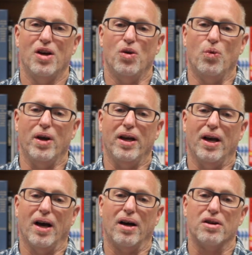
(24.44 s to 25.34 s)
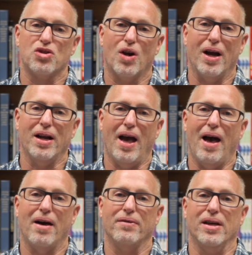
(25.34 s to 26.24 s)
we are trying to
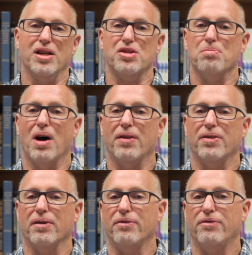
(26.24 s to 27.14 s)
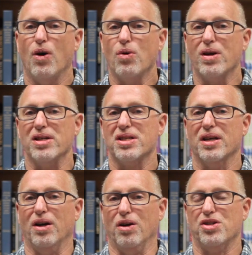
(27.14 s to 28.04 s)
have each month a focus
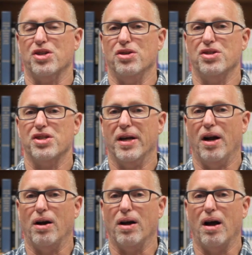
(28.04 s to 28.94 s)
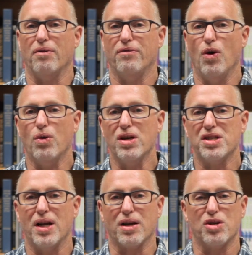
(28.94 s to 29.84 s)
at our church, and our, our
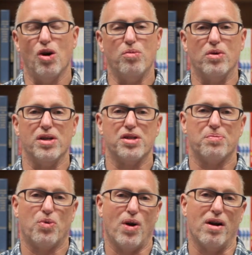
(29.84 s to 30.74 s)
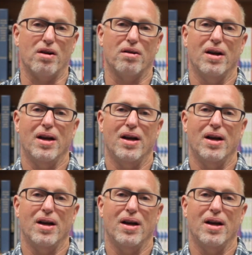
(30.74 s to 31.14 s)
focus in October is prayer.